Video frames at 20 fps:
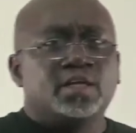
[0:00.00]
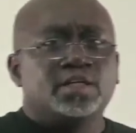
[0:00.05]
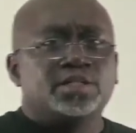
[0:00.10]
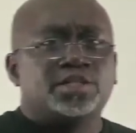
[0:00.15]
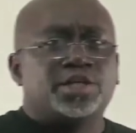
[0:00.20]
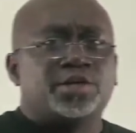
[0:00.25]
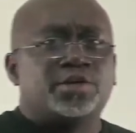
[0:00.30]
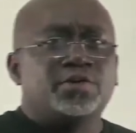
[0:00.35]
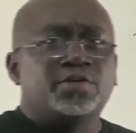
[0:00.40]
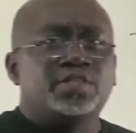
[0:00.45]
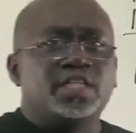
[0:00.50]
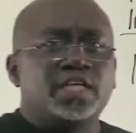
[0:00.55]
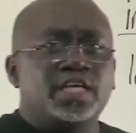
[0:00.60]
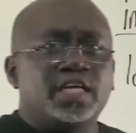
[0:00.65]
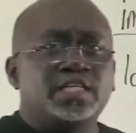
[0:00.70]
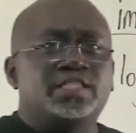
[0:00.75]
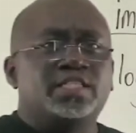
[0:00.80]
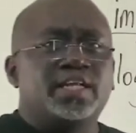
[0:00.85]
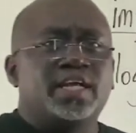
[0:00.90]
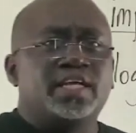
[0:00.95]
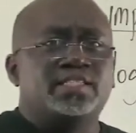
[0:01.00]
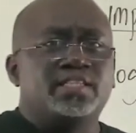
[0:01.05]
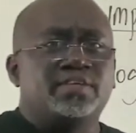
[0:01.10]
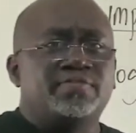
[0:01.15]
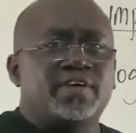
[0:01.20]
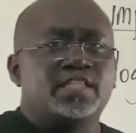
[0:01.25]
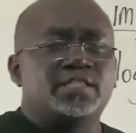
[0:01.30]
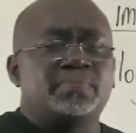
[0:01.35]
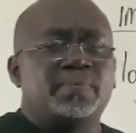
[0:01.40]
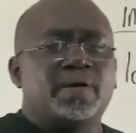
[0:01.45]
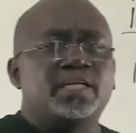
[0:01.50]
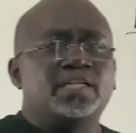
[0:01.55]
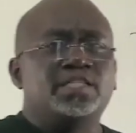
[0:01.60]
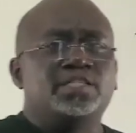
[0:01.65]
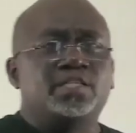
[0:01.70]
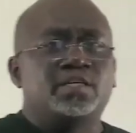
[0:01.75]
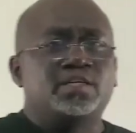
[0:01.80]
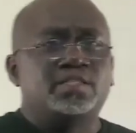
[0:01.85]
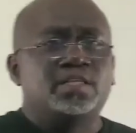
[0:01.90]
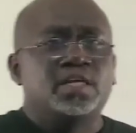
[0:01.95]
Security incident event
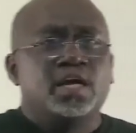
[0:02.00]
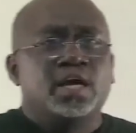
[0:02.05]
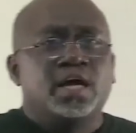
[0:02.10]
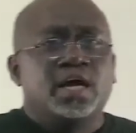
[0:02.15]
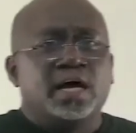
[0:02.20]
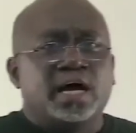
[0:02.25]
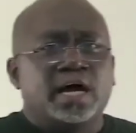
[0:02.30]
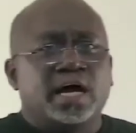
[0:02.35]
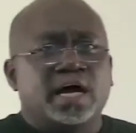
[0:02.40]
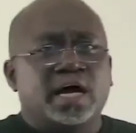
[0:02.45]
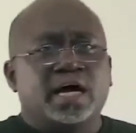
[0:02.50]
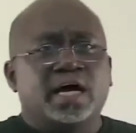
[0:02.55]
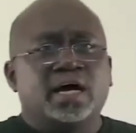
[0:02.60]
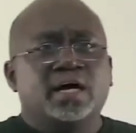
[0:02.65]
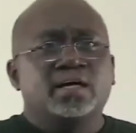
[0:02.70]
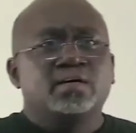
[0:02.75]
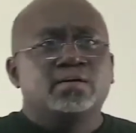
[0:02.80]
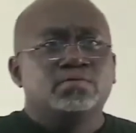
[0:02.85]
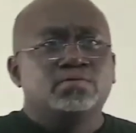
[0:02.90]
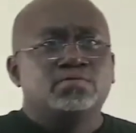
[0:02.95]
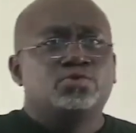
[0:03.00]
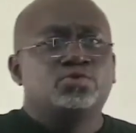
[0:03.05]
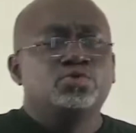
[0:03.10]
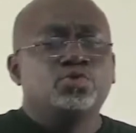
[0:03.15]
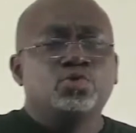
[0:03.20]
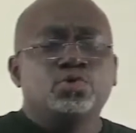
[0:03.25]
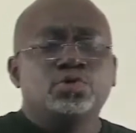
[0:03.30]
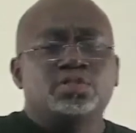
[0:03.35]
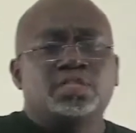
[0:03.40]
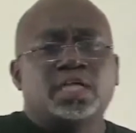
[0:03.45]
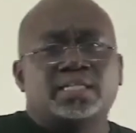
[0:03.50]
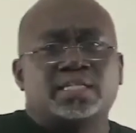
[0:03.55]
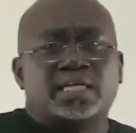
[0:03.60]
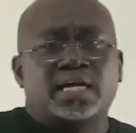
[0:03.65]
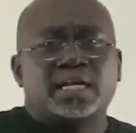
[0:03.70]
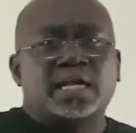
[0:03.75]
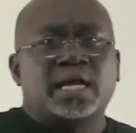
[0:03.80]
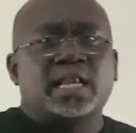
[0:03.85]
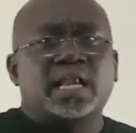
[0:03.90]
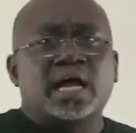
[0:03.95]
managers are tools that
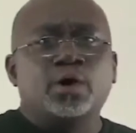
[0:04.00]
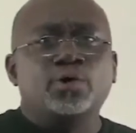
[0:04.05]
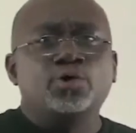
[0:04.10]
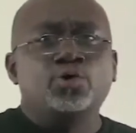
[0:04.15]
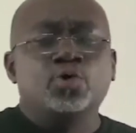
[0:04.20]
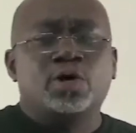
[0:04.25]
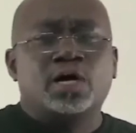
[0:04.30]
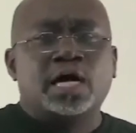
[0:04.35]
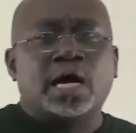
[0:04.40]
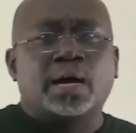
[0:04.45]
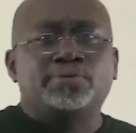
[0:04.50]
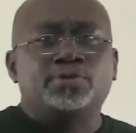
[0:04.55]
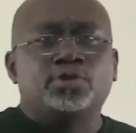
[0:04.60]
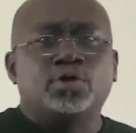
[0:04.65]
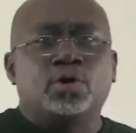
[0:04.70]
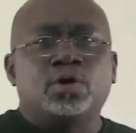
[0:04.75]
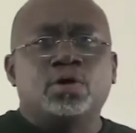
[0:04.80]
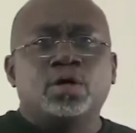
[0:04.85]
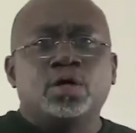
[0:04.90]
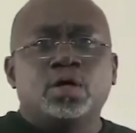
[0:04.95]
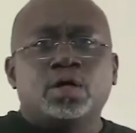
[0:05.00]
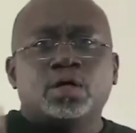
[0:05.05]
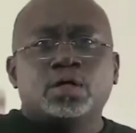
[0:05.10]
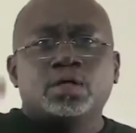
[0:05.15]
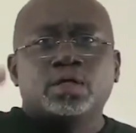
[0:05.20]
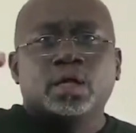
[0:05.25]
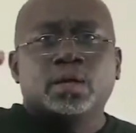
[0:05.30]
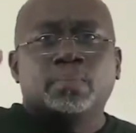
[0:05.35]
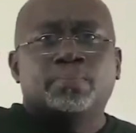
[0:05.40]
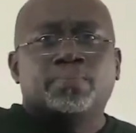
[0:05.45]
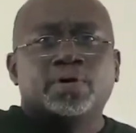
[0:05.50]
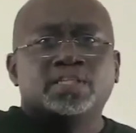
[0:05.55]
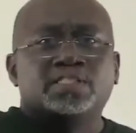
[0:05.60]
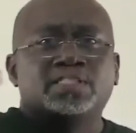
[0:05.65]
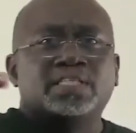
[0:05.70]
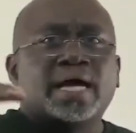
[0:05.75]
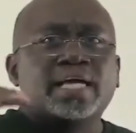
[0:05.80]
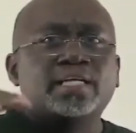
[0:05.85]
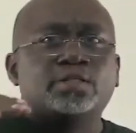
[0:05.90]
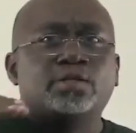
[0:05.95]
can allow you capture the
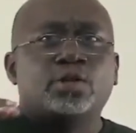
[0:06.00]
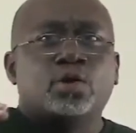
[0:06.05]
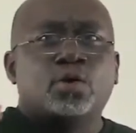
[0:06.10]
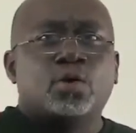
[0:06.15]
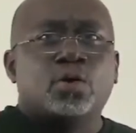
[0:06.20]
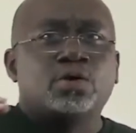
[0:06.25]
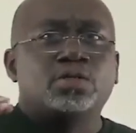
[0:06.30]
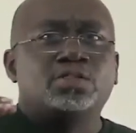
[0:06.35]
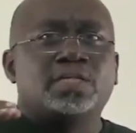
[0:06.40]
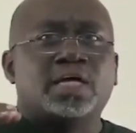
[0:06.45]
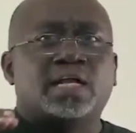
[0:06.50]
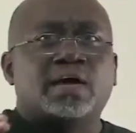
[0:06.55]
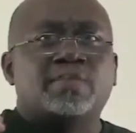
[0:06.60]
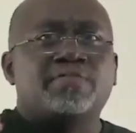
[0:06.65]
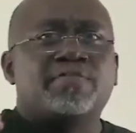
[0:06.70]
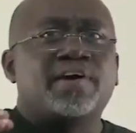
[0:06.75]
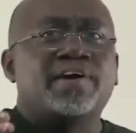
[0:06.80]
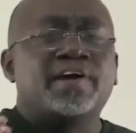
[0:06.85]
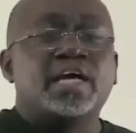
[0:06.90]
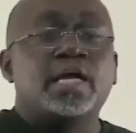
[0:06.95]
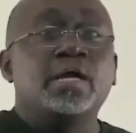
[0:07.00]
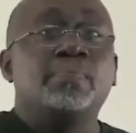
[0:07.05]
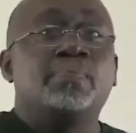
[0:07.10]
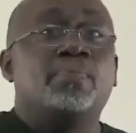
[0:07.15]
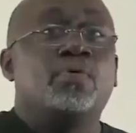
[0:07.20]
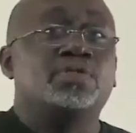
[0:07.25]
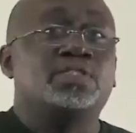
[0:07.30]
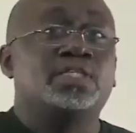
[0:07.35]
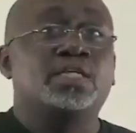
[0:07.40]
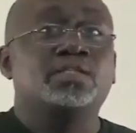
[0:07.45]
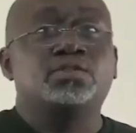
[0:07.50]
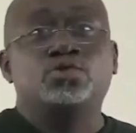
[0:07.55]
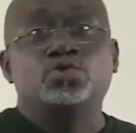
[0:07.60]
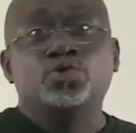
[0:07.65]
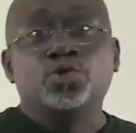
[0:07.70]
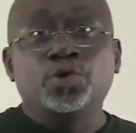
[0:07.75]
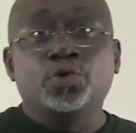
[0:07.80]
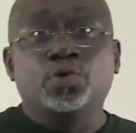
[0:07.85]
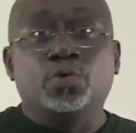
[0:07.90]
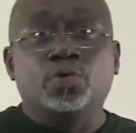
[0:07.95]
precise logs that are very important to
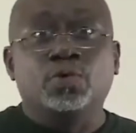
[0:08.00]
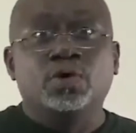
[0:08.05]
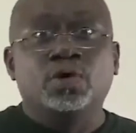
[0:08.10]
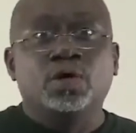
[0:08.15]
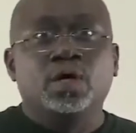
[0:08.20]
you,